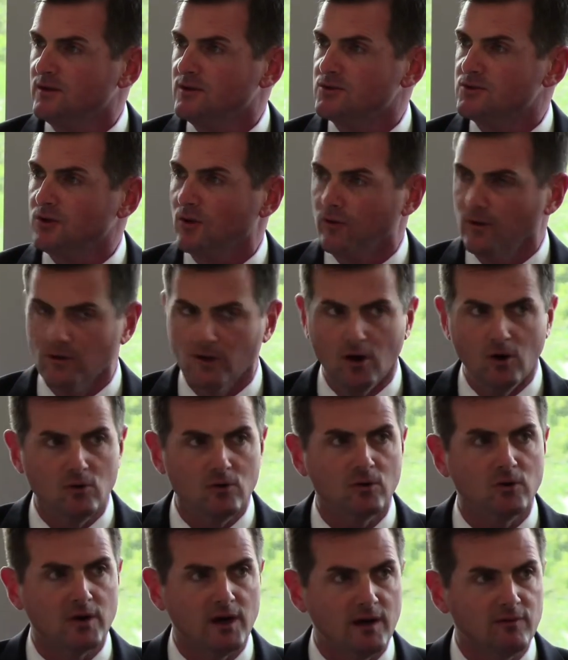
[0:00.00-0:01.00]
So the
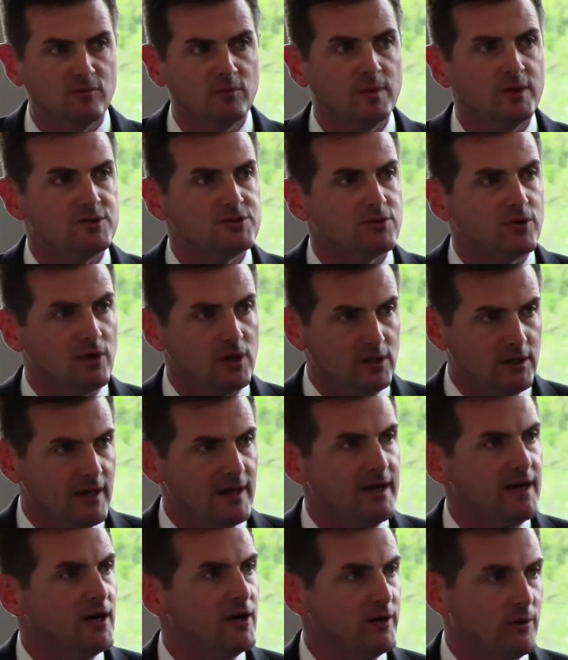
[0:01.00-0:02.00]
local governments are
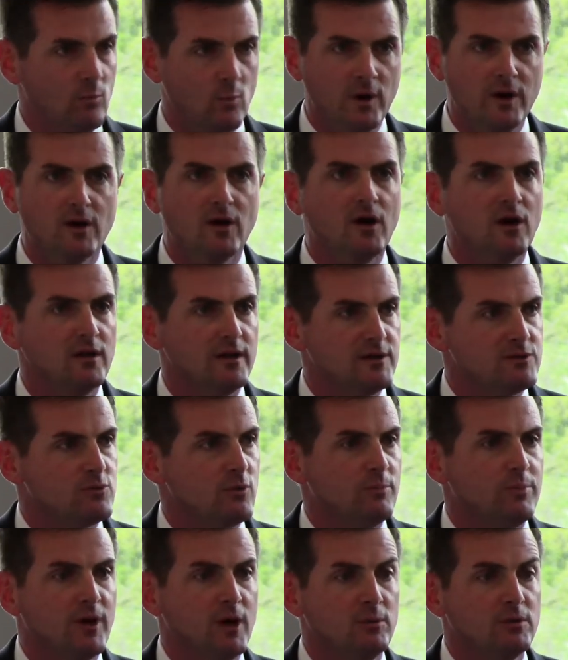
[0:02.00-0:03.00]
allowed, and we all as
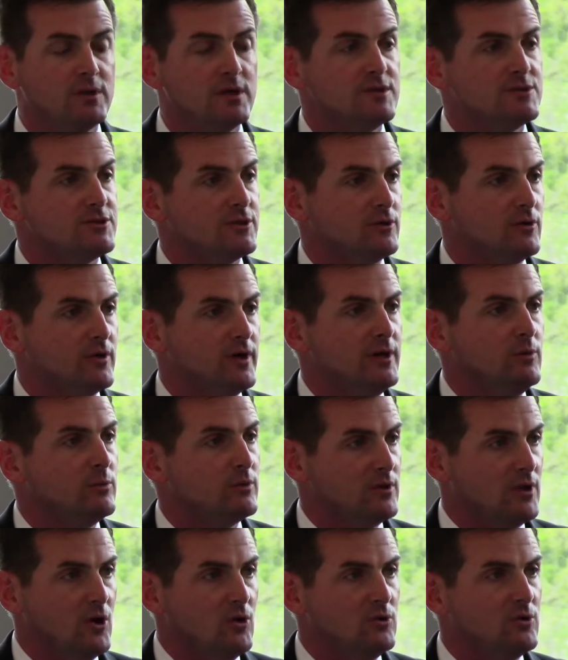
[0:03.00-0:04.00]
Republicans agree
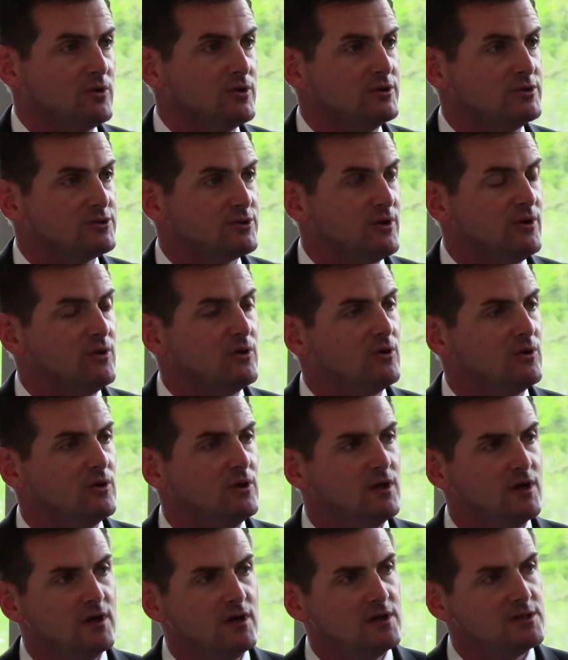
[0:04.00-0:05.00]
with local control,
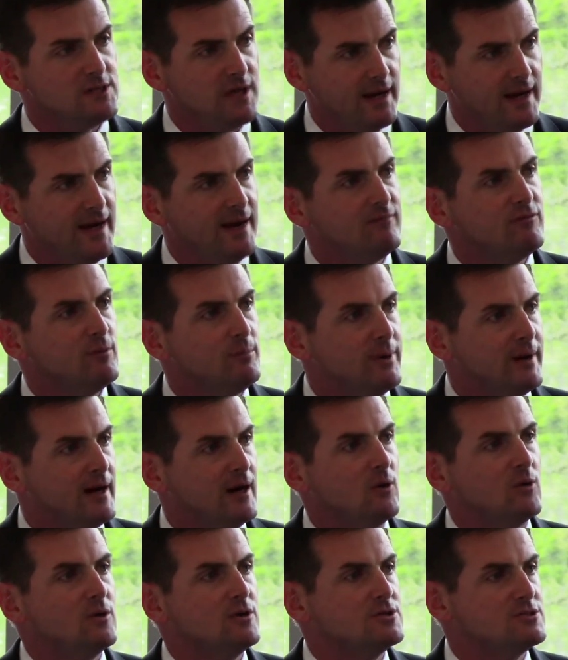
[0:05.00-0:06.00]
to have the
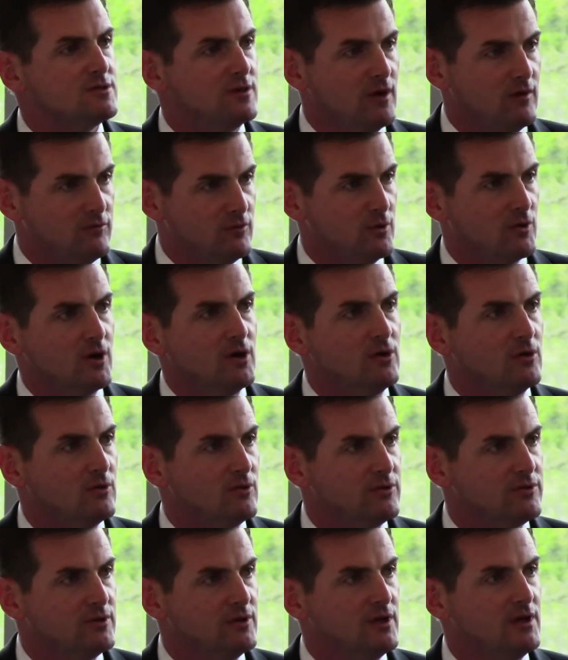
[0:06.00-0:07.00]
powers of
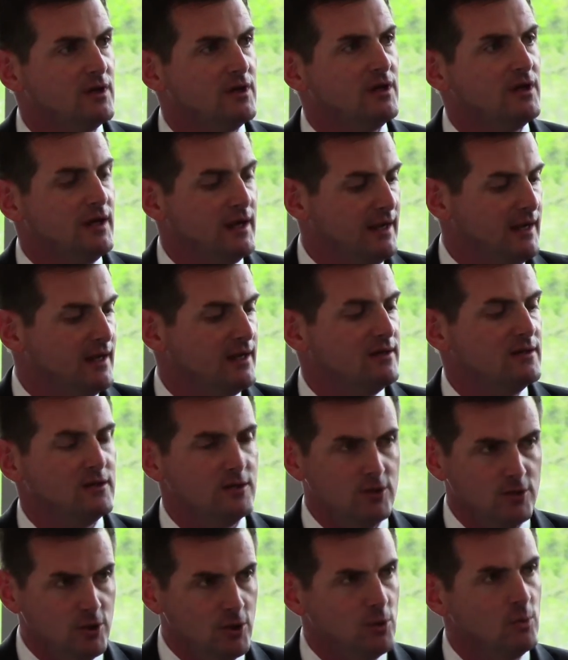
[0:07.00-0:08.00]
growth And
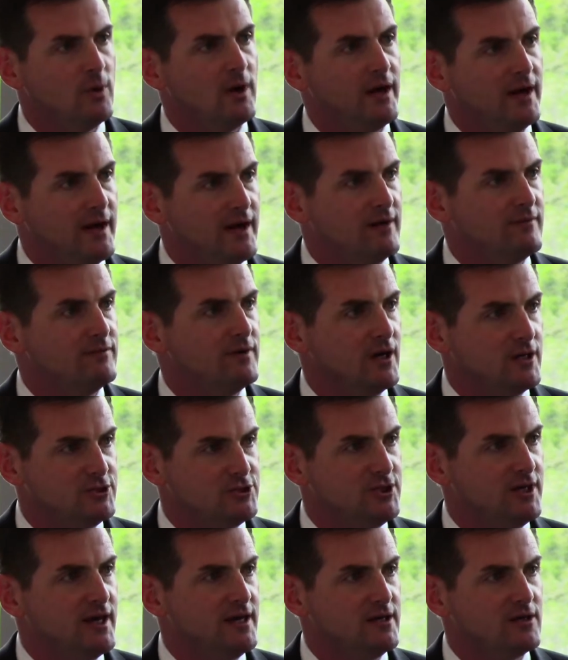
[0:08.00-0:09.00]
you have a
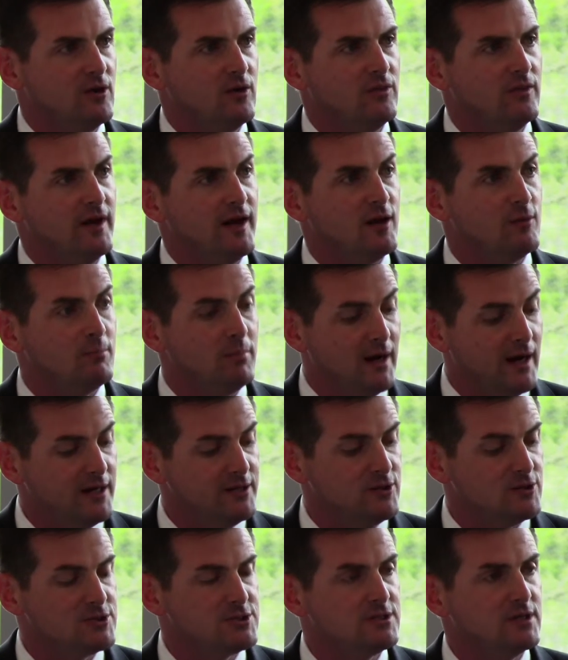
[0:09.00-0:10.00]
check on that
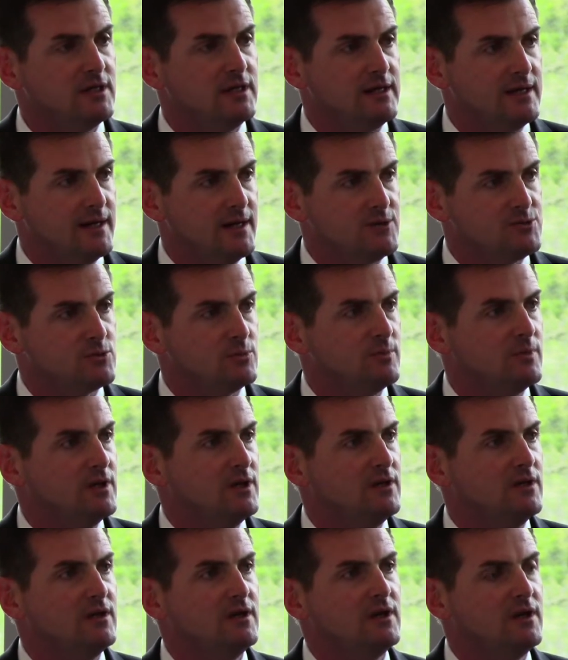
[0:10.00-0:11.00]
by your city
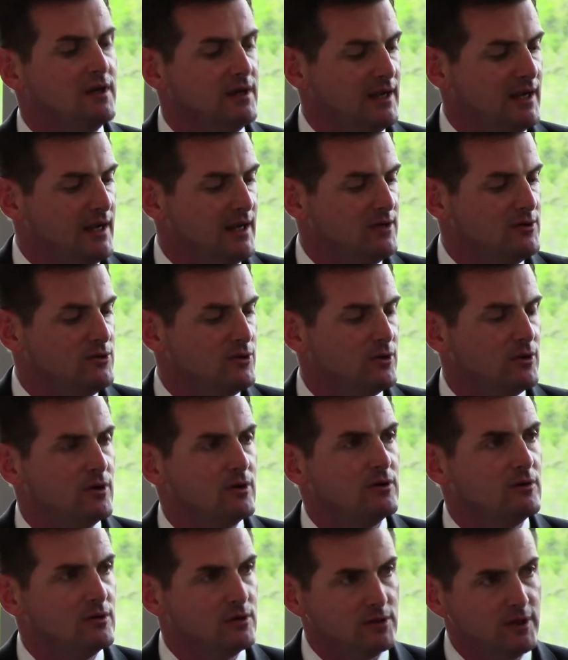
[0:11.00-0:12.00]
councilman and
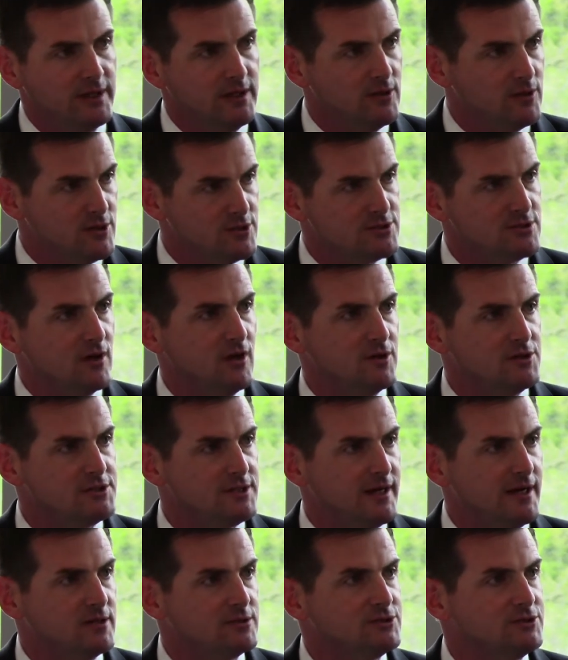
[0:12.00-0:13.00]
your leaders on
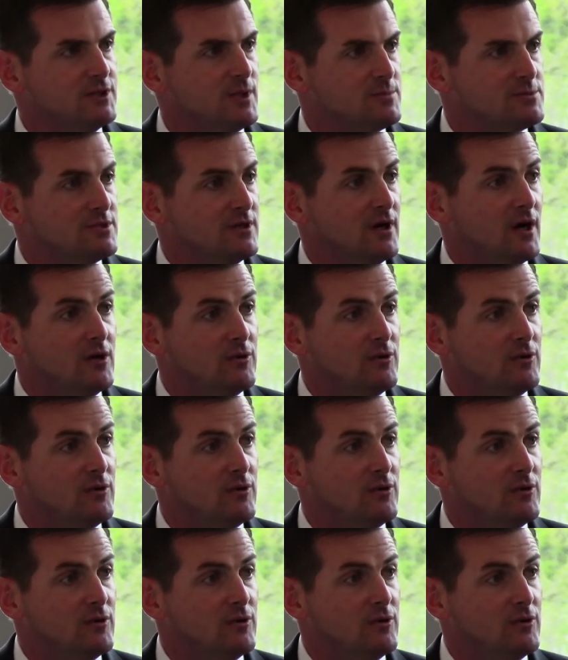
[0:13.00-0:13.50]
townships and